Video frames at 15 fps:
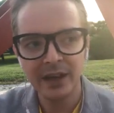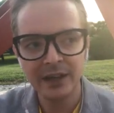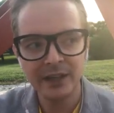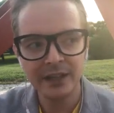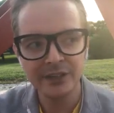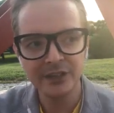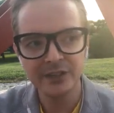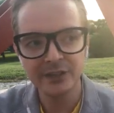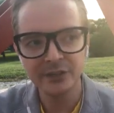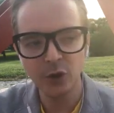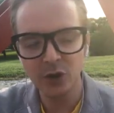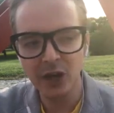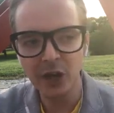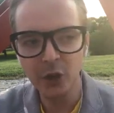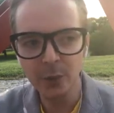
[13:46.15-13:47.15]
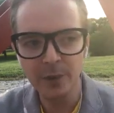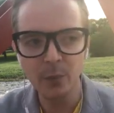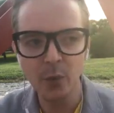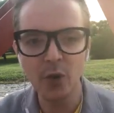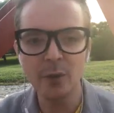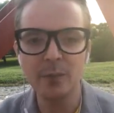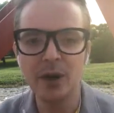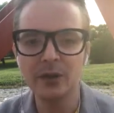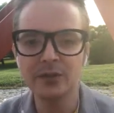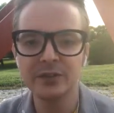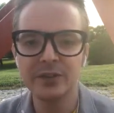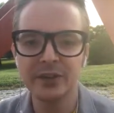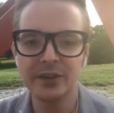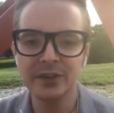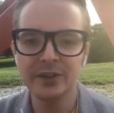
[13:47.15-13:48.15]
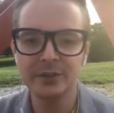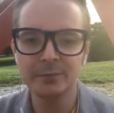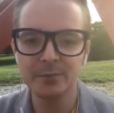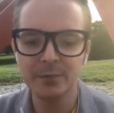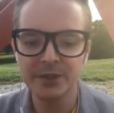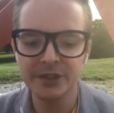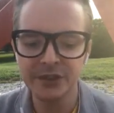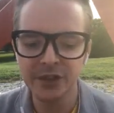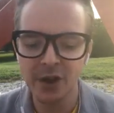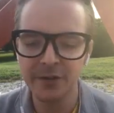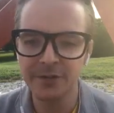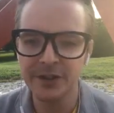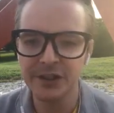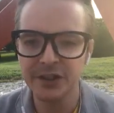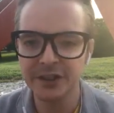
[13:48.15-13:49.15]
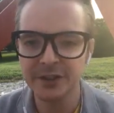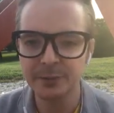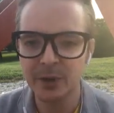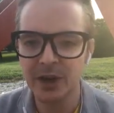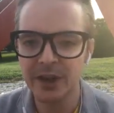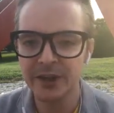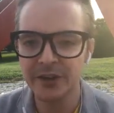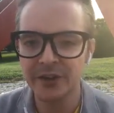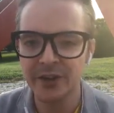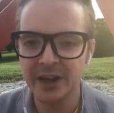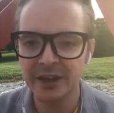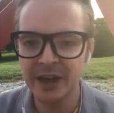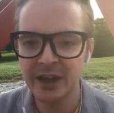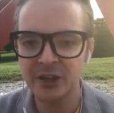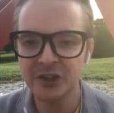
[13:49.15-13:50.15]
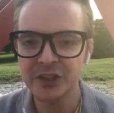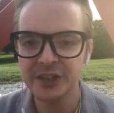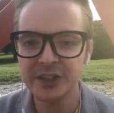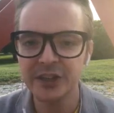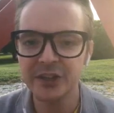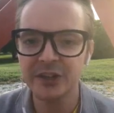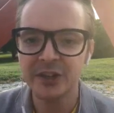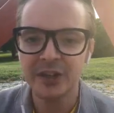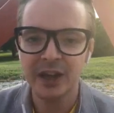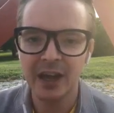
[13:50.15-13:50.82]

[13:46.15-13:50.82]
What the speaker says: and let's talk a little bit more about the starfish and spider analogy here,